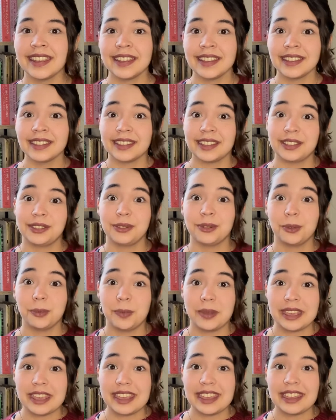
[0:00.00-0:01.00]
This will
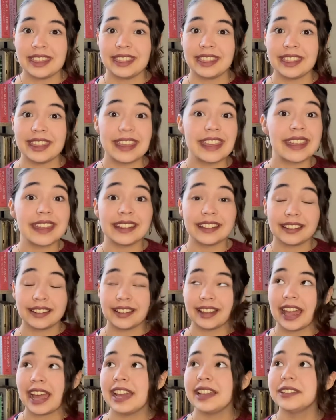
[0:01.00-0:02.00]
be the
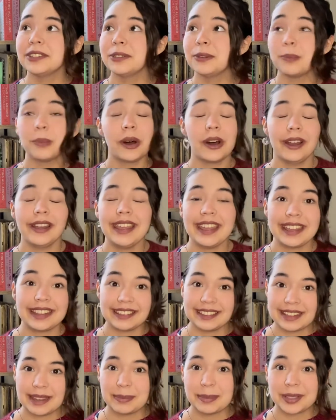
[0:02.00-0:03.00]
last
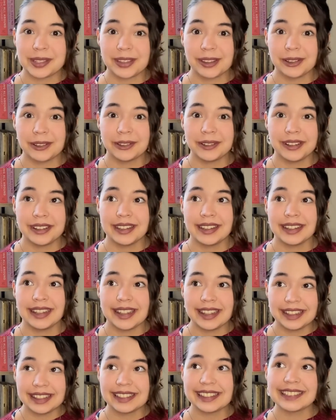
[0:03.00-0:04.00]
podcast episode
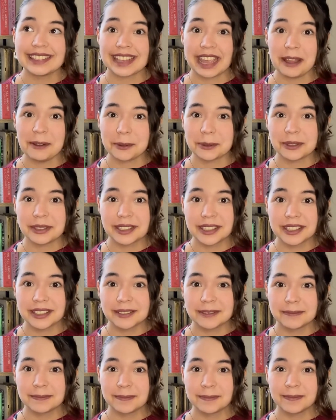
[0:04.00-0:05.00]
in this house.
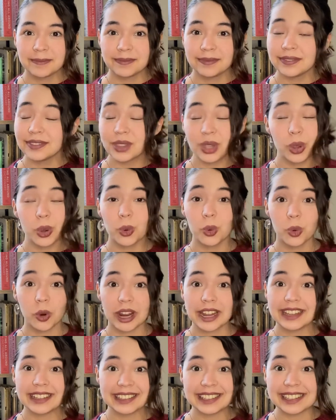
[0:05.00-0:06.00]

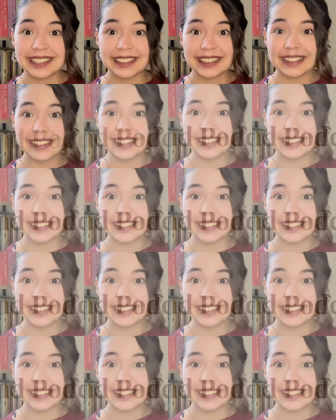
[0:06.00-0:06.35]
Crazy.